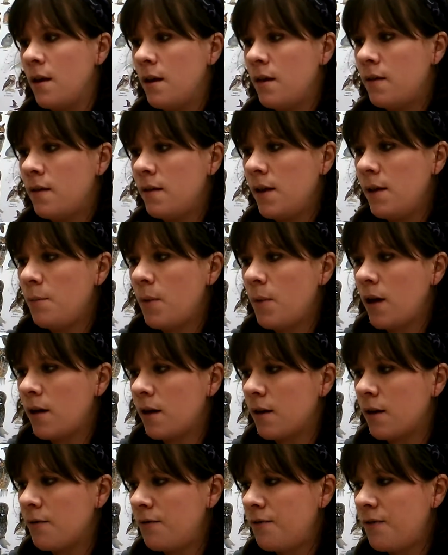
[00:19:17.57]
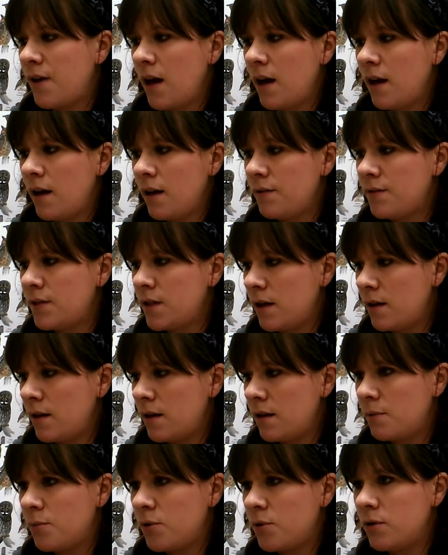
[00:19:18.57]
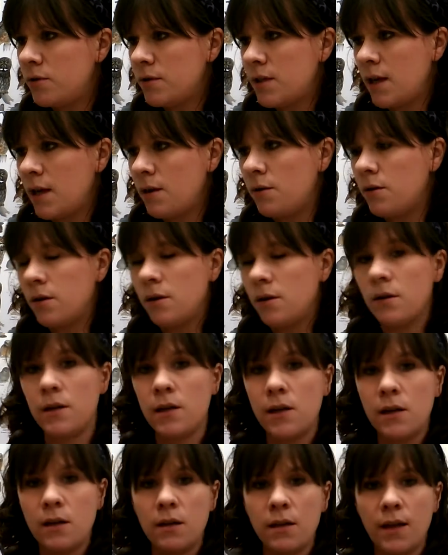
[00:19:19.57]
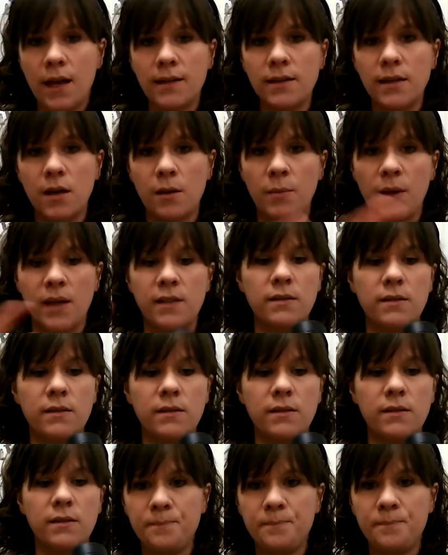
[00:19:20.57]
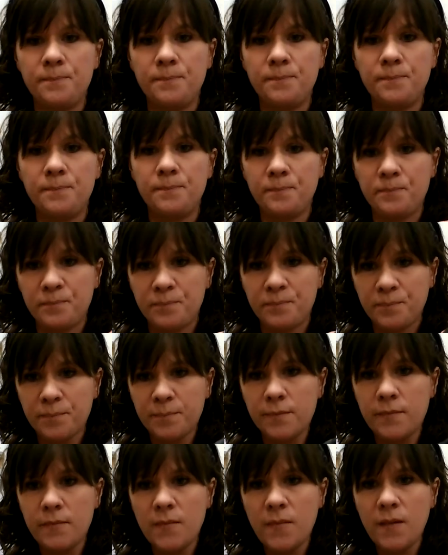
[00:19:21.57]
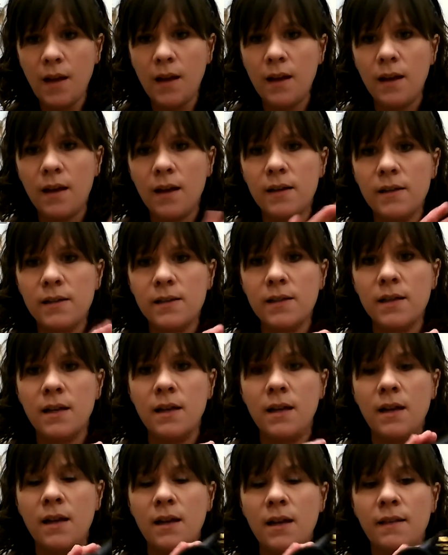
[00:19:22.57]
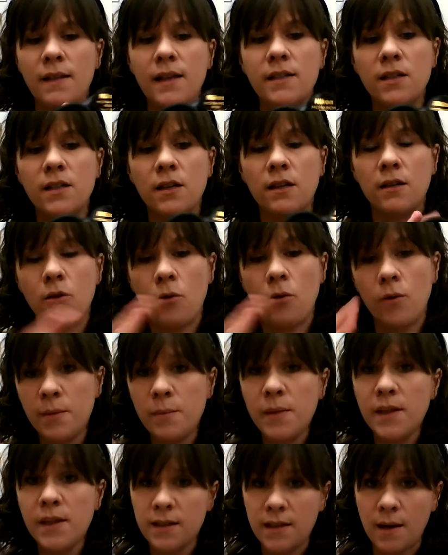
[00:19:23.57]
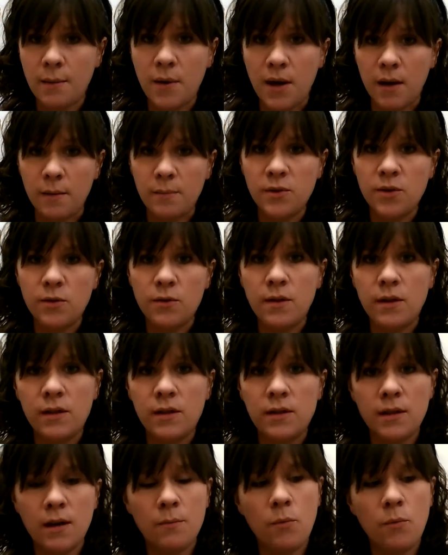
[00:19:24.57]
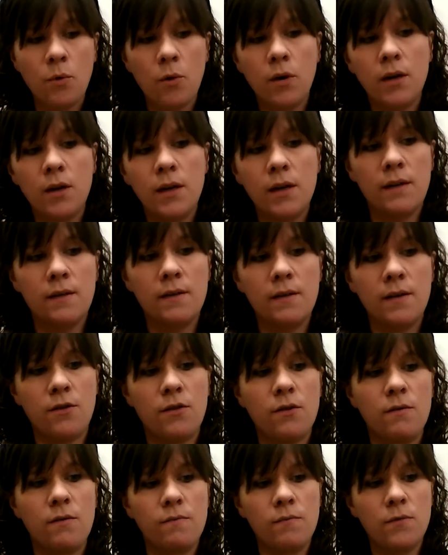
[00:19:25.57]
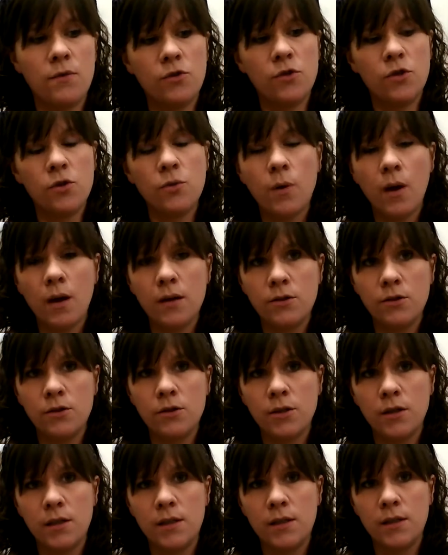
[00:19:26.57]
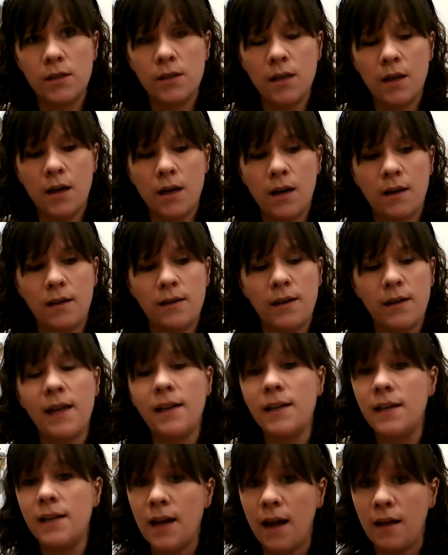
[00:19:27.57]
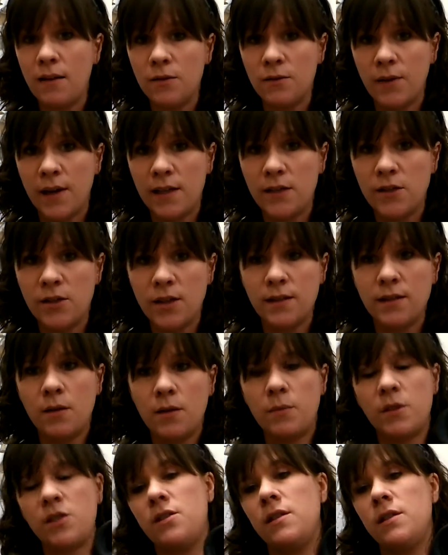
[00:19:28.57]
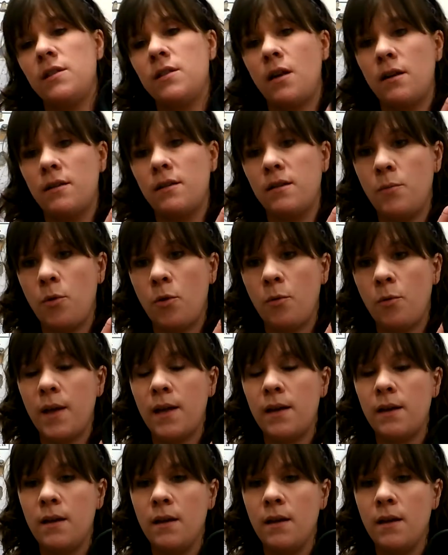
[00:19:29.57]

The Monarch 5s I had pulled out earlier. That's our best seller here, and these are going to be a step up, so these are more in the $280 range. That's how much these are at the moment.